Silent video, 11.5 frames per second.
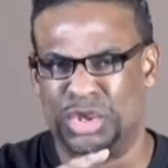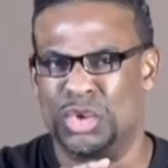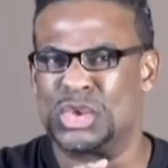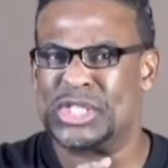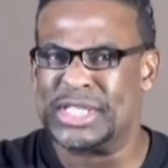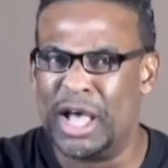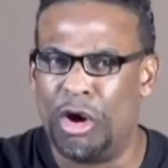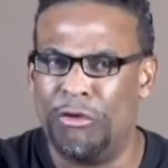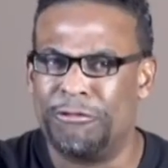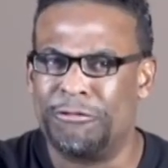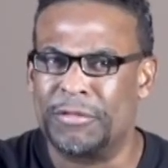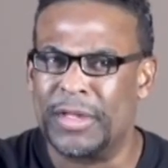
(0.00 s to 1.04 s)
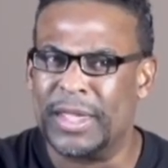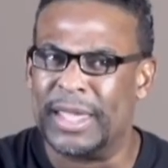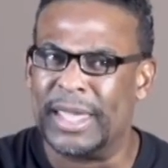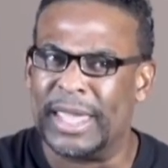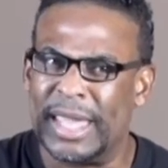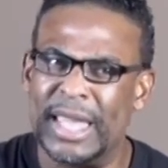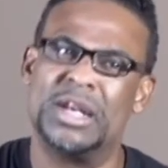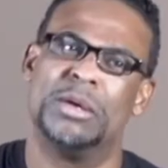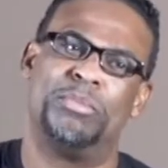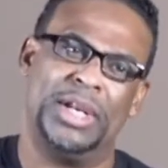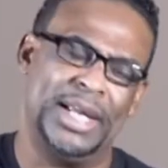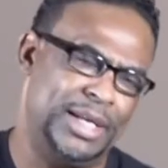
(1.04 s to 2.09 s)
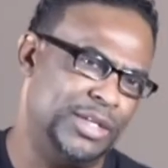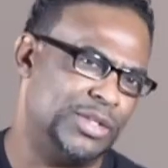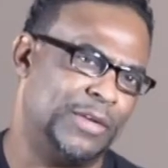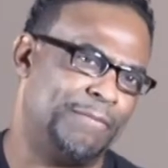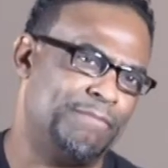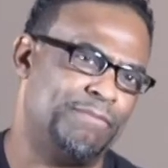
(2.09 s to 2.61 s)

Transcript: yourself in a place,